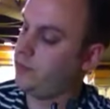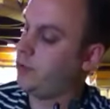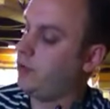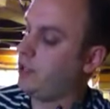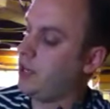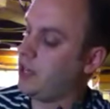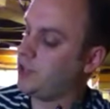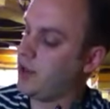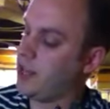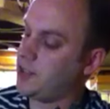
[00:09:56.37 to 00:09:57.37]
for the
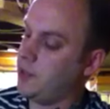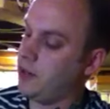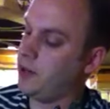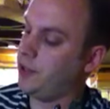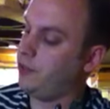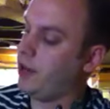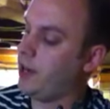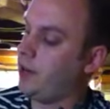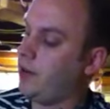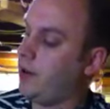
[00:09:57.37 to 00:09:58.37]
transmitter, and you're
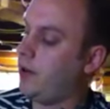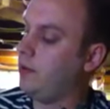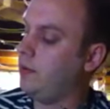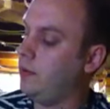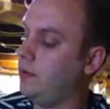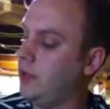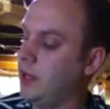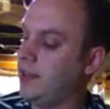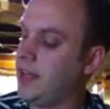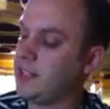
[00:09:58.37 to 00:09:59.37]
ready to go.
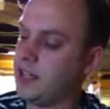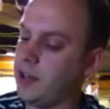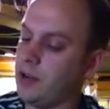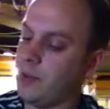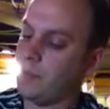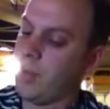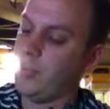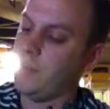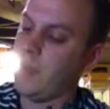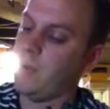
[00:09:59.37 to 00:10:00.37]
that's another
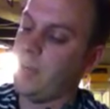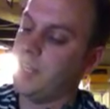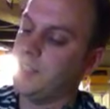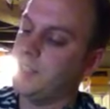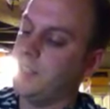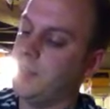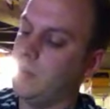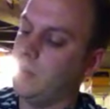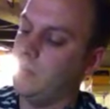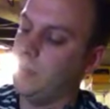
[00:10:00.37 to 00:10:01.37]
upgrade you might want to
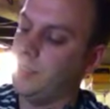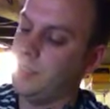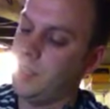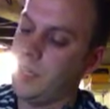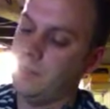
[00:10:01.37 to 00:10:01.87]
consider once